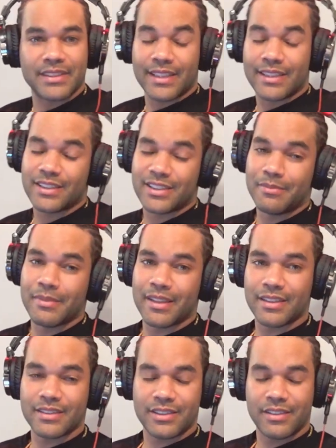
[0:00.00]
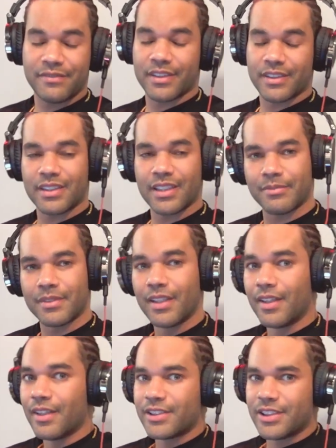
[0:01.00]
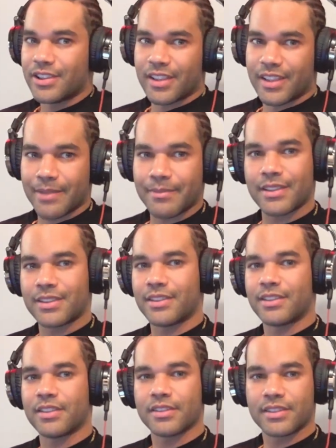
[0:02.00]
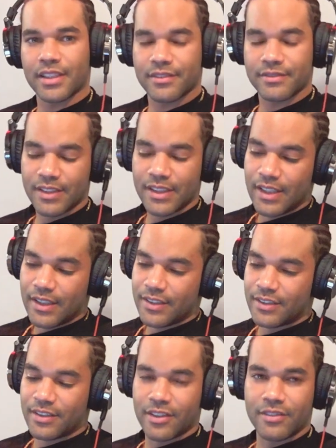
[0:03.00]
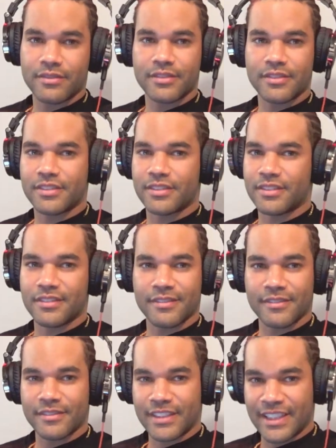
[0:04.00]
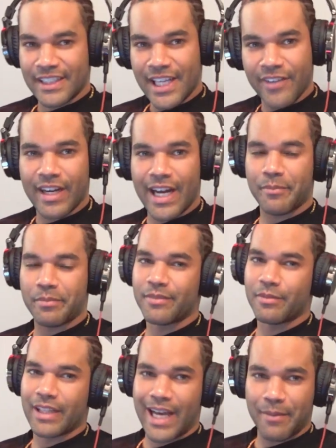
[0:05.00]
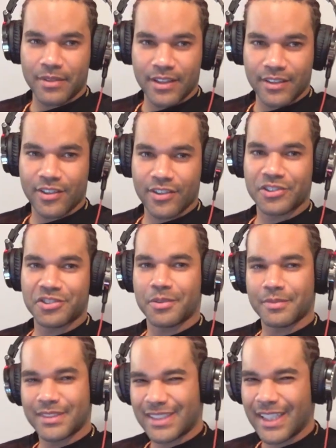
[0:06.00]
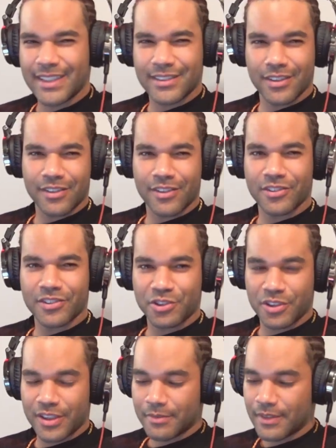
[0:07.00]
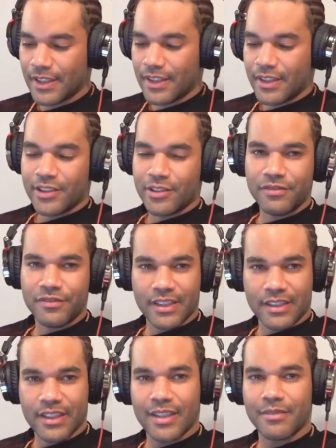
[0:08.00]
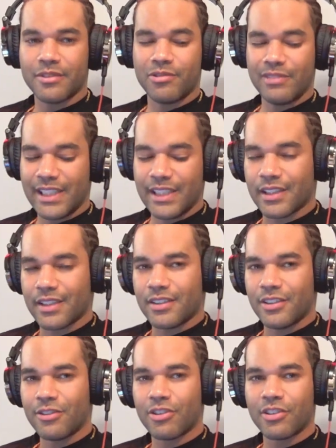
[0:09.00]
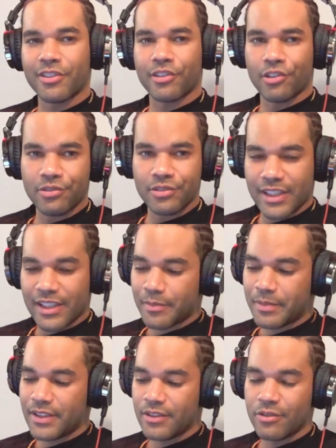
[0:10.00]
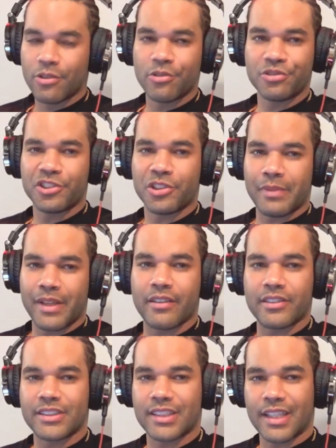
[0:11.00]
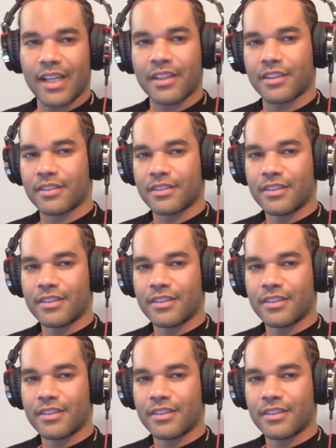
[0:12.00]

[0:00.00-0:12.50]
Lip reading: I think she fucked up. She should have kept that shit to herself. You know, it never happened. What happened on the girls' trip stays on the girls' trip. You fuck up, you eat it. You go to your own therapy. You hold your marriage together.